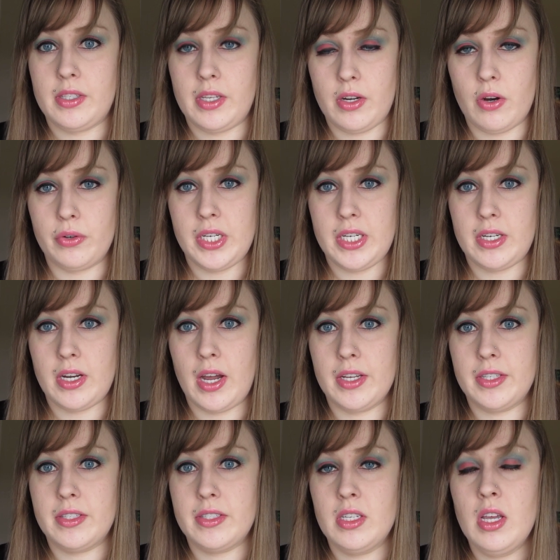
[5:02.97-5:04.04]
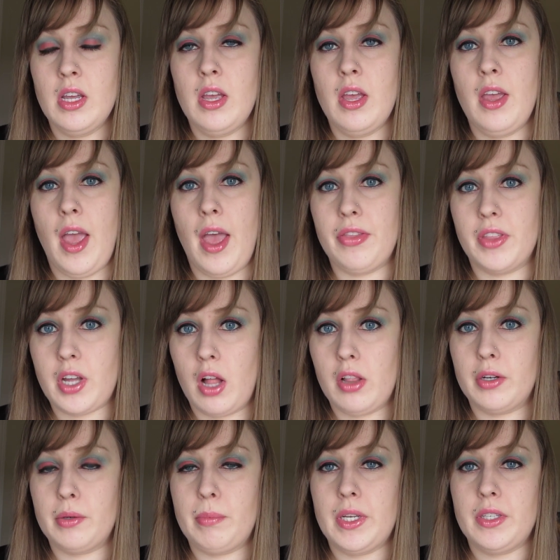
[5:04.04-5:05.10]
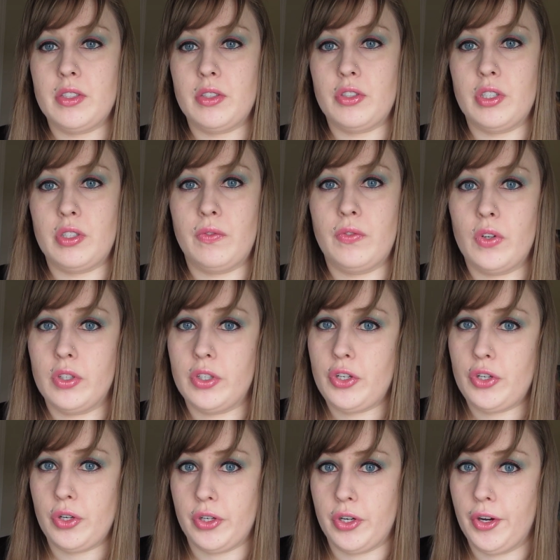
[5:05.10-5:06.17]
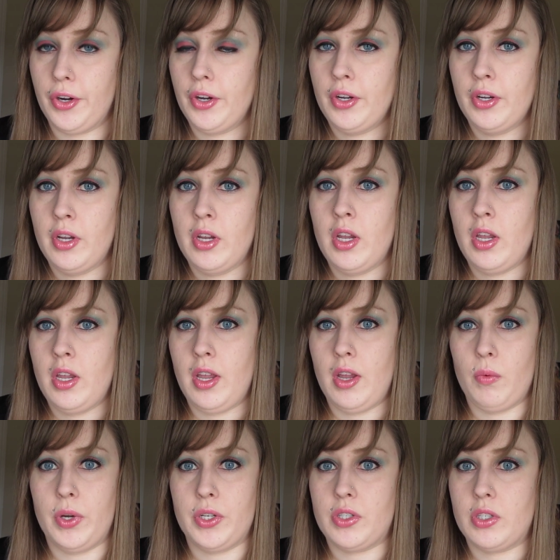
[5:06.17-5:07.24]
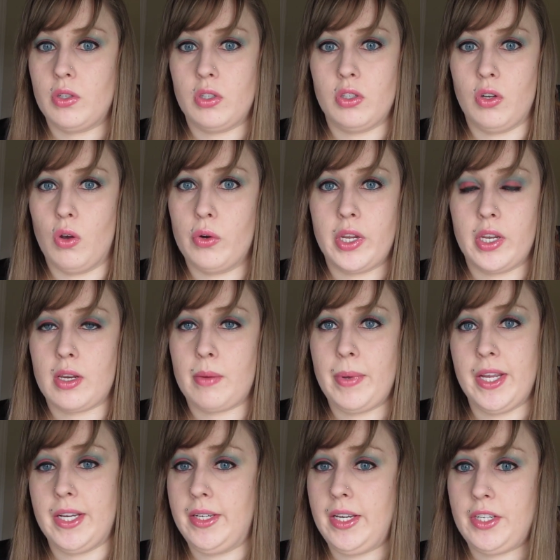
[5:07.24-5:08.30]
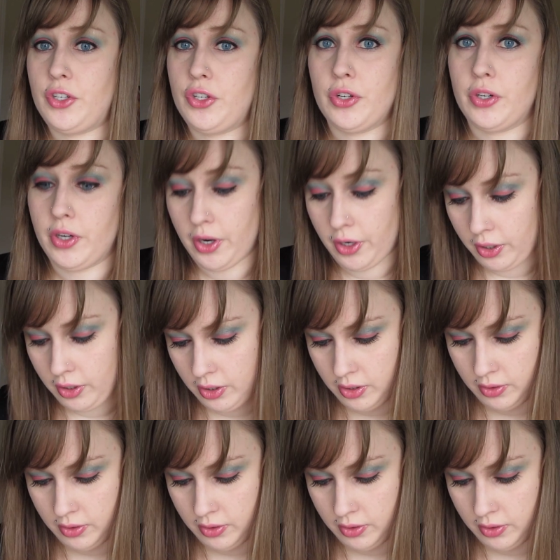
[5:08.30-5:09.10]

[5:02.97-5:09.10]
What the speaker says: they don't eat nuts, and the colored bits are just full of sugar, which no guinea pig needs sugar.